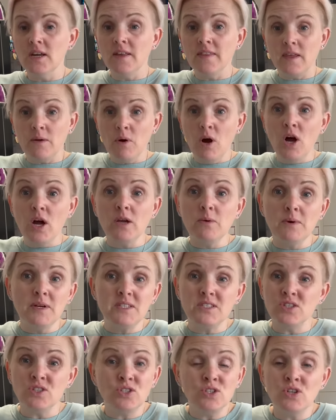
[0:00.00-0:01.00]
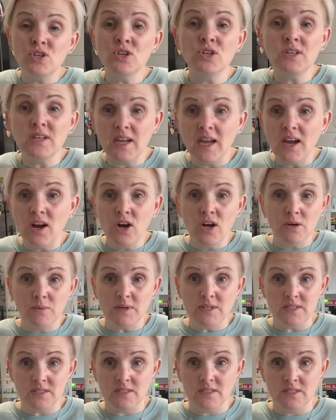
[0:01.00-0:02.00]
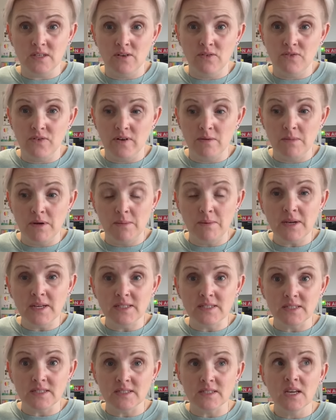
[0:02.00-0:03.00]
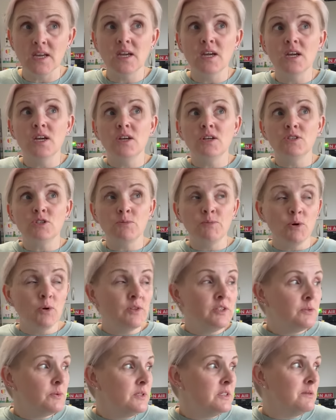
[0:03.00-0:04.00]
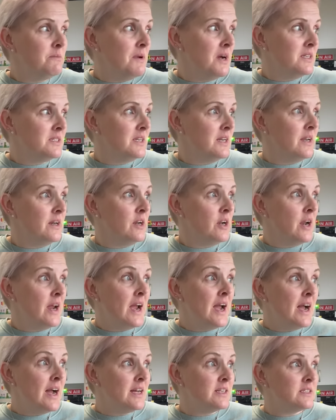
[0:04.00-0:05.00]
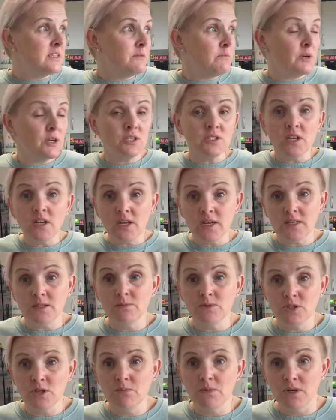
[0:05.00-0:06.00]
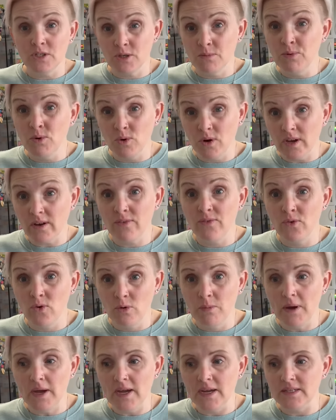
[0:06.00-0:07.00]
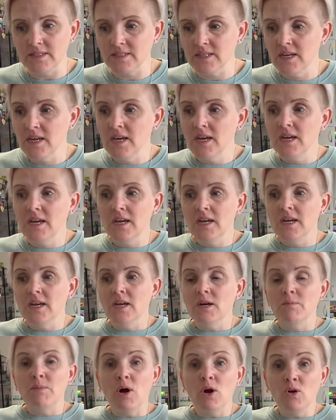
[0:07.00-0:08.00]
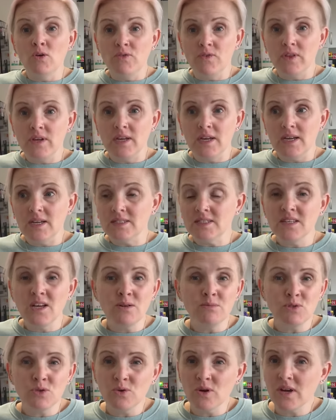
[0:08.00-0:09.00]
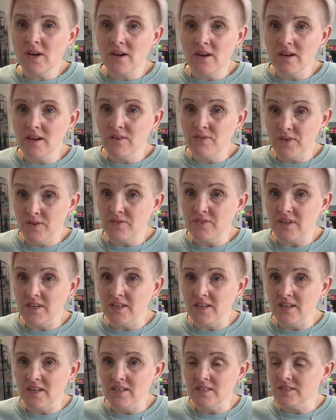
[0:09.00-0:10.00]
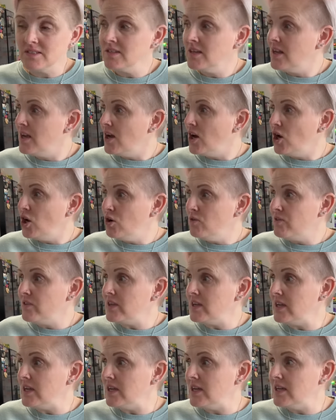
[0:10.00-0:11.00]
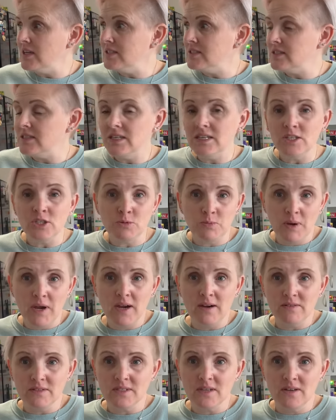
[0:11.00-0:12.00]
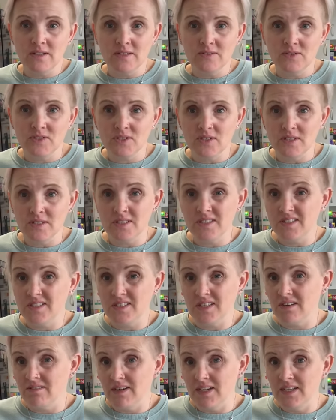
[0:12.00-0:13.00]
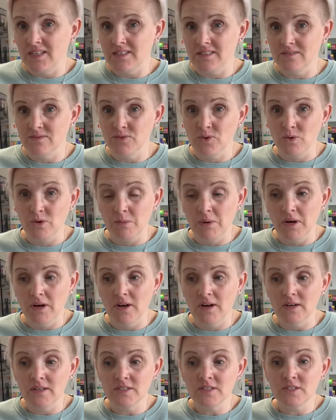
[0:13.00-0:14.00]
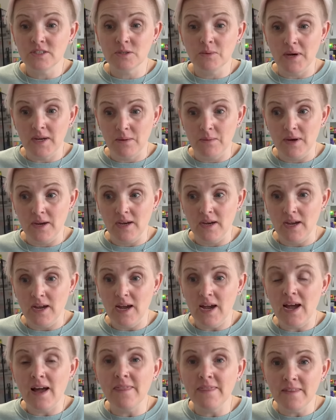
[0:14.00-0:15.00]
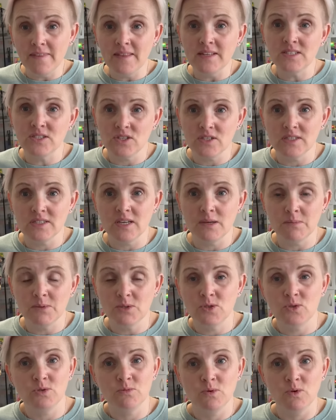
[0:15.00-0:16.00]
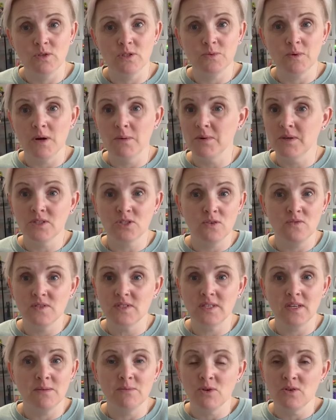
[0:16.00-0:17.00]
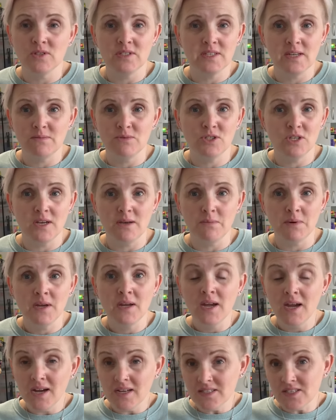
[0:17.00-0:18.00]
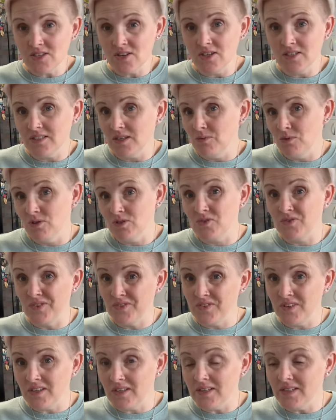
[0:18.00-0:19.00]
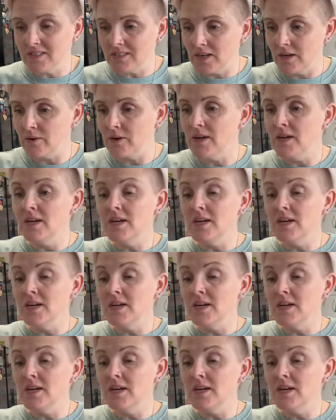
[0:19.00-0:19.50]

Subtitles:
They were high-waisted and you couldn't get high-waisted stuff very many places. So I bought these ones in Matalan and because I liked them so much, I bought like 4 pairs. But over the years, and I'm talking like 15 years, over the years, each pair has kind of started to degrade and fall apart. So anyway, and then they started to get a bit too small as well because obviously I'm not the same shape and size I was 15 years ago.